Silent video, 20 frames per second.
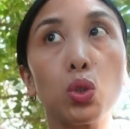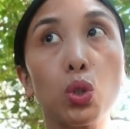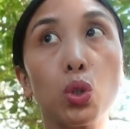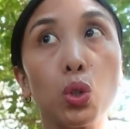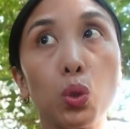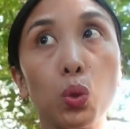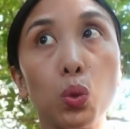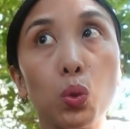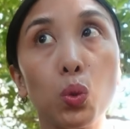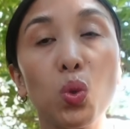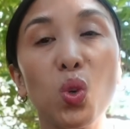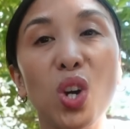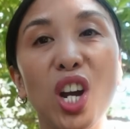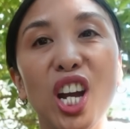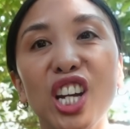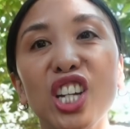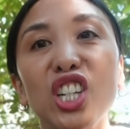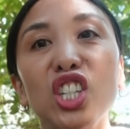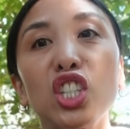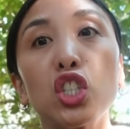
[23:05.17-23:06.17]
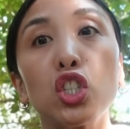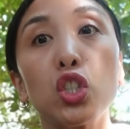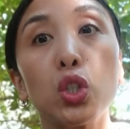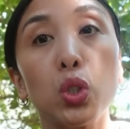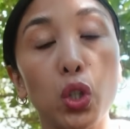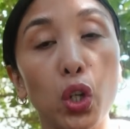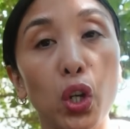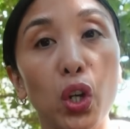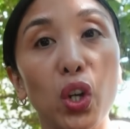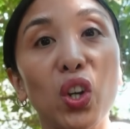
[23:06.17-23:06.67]
to
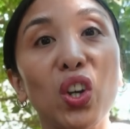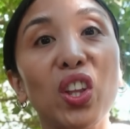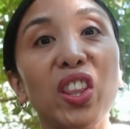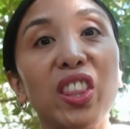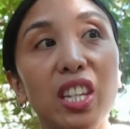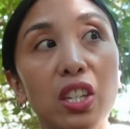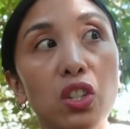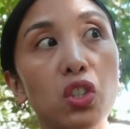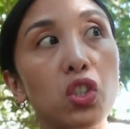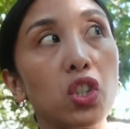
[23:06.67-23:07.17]
deter this